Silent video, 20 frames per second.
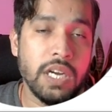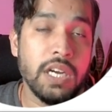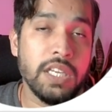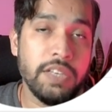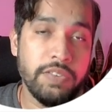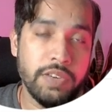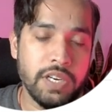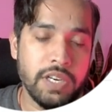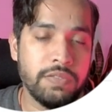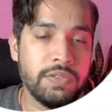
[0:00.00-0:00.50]

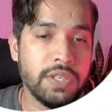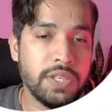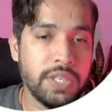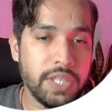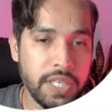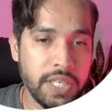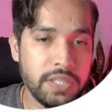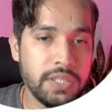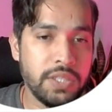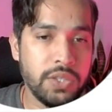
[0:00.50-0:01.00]
Even after
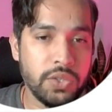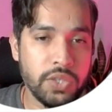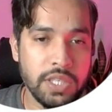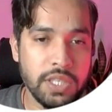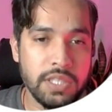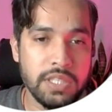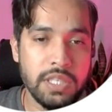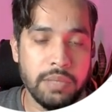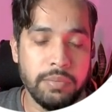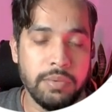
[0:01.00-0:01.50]
creation, you can
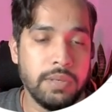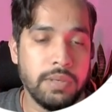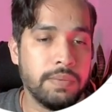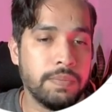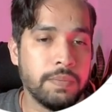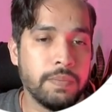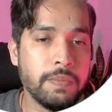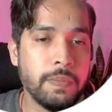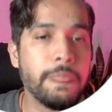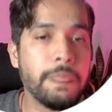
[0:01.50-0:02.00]
disable
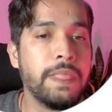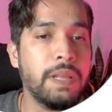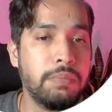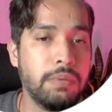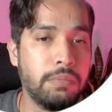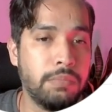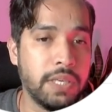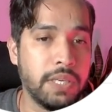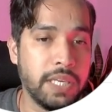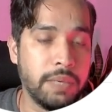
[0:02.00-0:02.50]
the
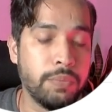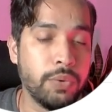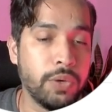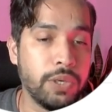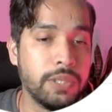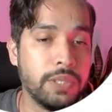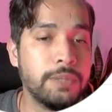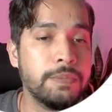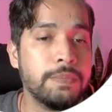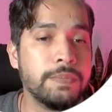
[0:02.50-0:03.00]
public
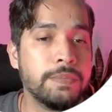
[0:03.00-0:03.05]
endpoint.